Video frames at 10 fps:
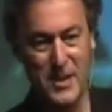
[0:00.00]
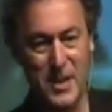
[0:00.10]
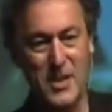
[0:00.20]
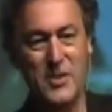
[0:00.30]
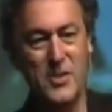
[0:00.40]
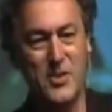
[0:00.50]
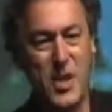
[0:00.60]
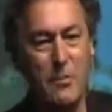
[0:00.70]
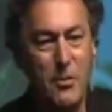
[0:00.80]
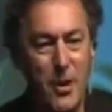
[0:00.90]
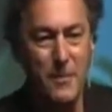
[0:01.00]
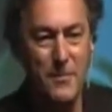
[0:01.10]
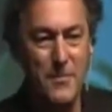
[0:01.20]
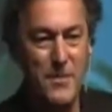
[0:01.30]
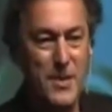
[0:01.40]
It's the same thing.
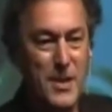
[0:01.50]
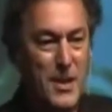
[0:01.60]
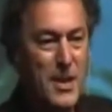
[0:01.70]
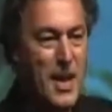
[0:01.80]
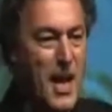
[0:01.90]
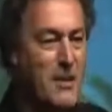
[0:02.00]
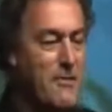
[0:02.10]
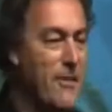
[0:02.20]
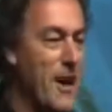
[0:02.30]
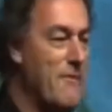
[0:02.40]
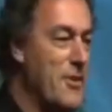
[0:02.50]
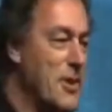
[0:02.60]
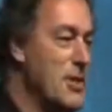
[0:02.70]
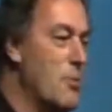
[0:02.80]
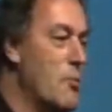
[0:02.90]
And in 5 years,